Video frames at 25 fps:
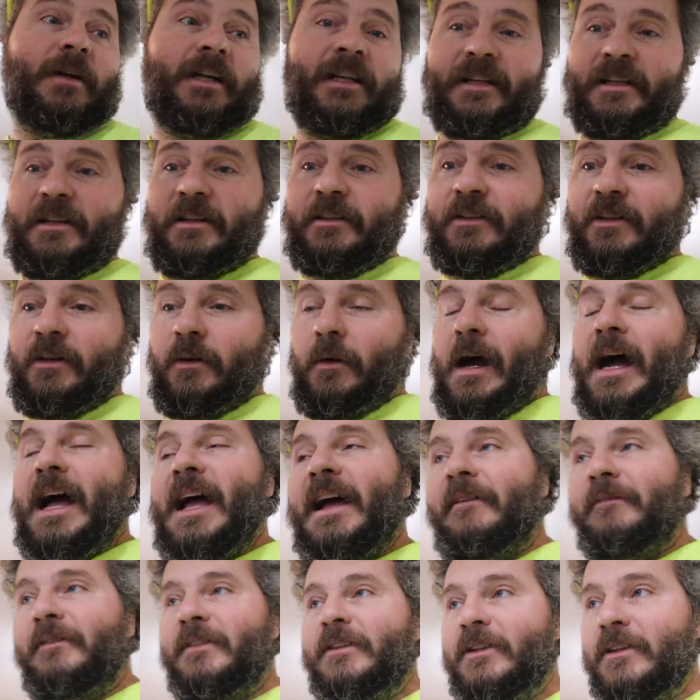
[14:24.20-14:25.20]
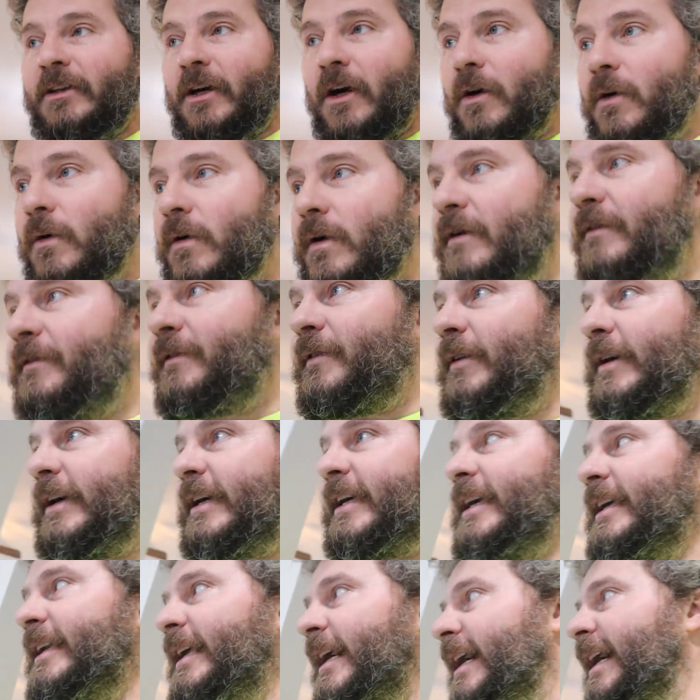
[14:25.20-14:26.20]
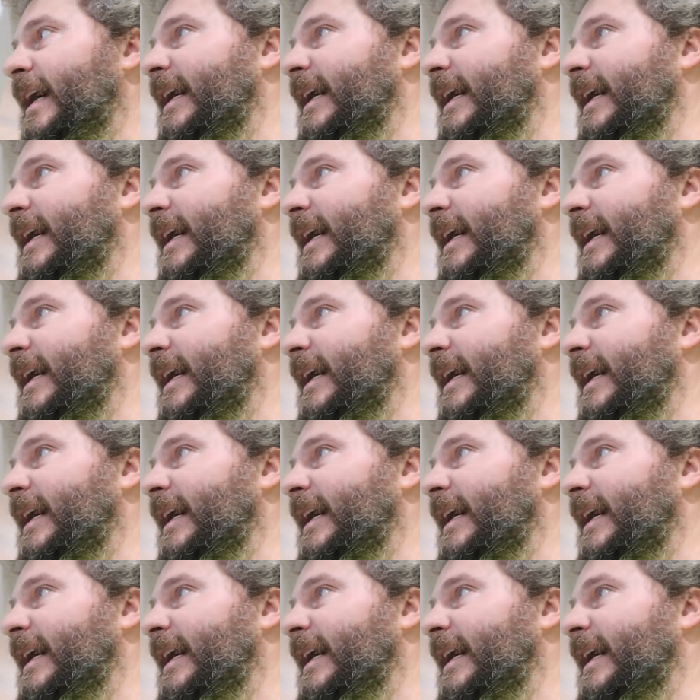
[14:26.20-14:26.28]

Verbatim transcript: ready to do? I have no freaking